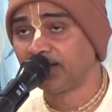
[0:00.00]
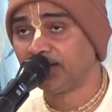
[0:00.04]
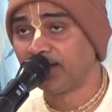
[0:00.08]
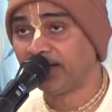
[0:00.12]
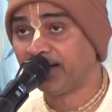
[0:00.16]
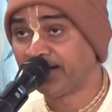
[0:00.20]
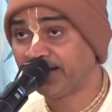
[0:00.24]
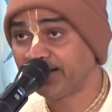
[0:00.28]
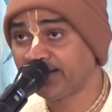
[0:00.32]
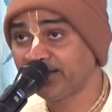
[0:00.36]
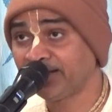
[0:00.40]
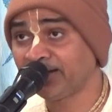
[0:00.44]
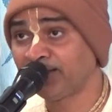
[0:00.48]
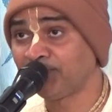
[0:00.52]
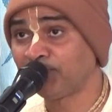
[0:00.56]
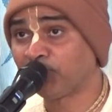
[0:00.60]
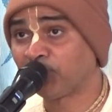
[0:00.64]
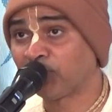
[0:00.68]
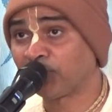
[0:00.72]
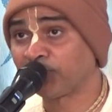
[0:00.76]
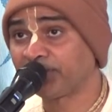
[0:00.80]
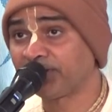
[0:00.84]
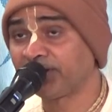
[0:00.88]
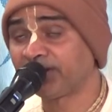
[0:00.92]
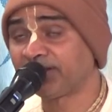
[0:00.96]
Another
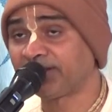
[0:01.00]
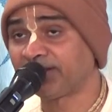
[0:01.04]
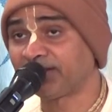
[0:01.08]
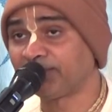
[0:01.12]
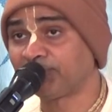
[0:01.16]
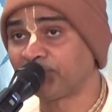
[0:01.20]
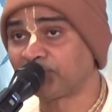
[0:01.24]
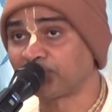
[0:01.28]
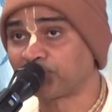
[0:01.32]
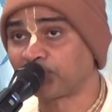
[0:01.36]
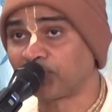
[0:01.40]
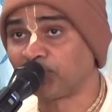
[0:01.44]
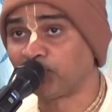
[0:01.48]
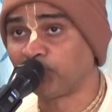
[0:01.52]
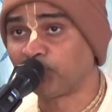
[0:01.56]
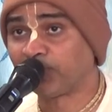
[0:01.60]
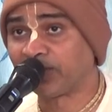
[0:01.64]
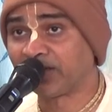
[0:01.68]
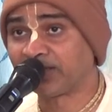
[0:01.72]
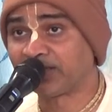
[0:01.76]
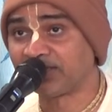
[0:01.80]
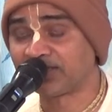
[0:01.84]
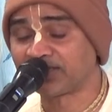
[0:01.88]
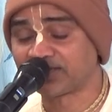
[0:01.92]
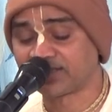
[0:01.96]
important thing which
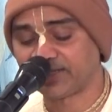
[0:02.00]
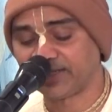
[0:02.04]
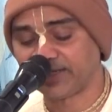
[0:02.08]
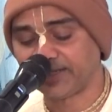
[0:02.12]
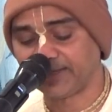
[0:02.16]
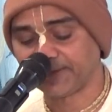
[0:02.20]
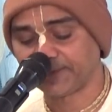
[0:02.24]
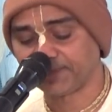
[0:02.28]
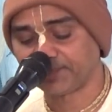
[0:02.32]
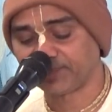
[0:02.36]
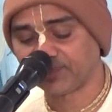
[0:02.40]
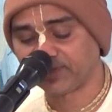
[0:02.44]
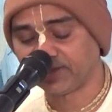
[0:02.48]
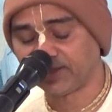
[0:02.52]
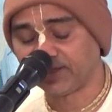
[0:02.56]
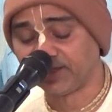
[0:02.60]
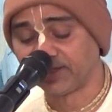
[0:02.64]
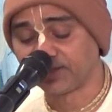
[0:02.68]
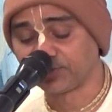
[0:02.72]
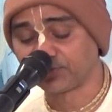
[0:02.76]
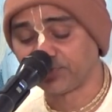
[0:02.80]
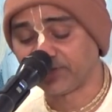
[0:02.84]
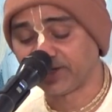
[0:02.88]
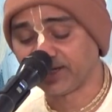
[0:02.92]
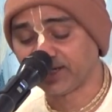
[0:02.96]
Prabhupada is saying, it
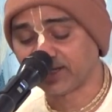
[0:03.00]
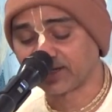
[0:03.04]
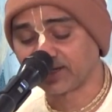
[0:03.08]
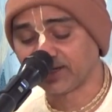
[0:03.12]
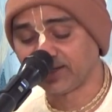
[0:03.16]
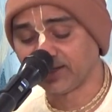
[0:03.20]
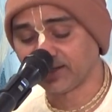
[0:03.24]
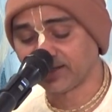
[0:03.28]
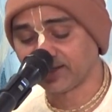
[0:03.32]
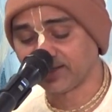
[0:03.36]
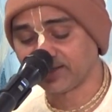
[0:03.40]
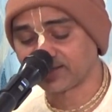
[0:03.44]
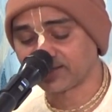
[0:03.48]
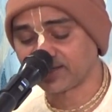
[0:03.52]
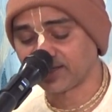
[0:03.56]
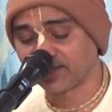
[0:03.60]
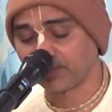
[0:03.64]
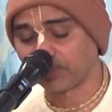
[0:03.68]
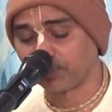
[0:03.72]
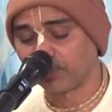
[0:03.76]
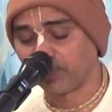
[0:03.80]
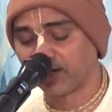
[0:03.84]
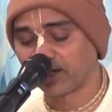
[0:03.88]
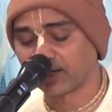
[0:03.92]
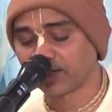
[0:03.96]
is very clearly
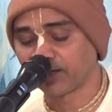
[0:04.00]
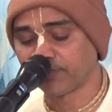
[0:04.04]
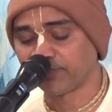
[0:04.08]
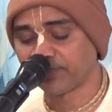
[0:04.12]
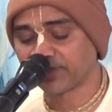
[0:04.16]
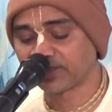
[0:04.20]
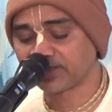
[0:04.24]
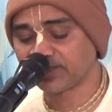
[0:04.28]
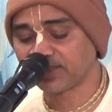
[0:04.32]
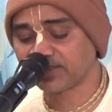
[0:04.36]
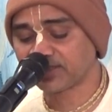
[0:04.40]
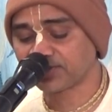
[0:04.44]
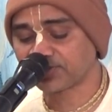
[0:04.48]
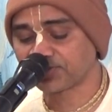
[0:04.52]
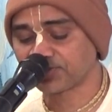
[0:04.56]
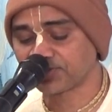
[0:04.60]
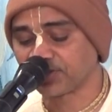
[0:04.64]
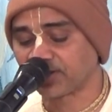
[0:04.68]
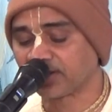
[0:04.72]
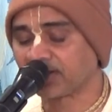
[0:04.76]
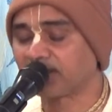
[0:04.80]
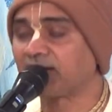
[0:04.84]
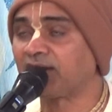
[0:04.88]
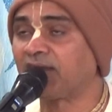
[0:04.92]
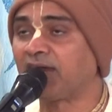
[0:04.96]
said, Bhagavatas
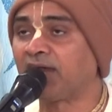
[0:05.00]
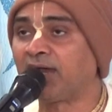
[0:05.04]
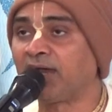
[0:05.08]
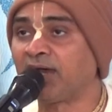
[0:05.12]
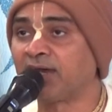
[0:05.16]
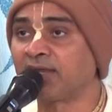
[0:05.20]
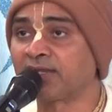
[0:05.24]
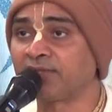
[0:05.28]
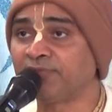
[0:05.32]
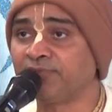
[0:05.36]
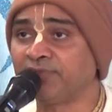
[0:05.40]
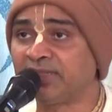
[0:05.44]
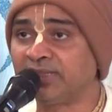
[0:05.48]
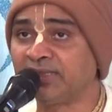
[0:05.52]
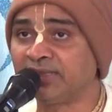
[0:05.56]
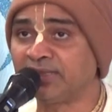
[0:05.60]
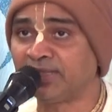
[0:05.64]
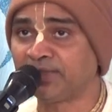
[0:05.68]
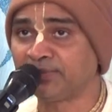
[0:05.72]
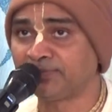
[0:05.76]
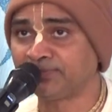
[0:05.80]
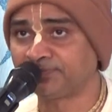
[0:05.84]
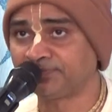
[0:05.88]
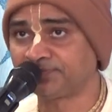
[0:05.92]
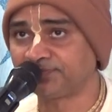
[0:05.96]
Charanara
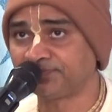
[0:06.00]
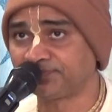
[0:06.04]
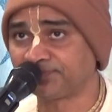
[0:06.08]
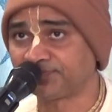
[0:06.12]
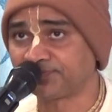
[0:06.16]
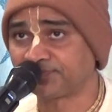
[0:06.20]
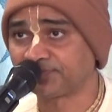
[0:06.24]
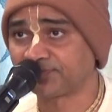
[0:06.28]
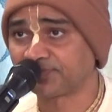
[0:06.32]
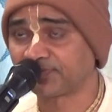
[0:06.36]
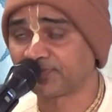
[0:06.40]
Vindam.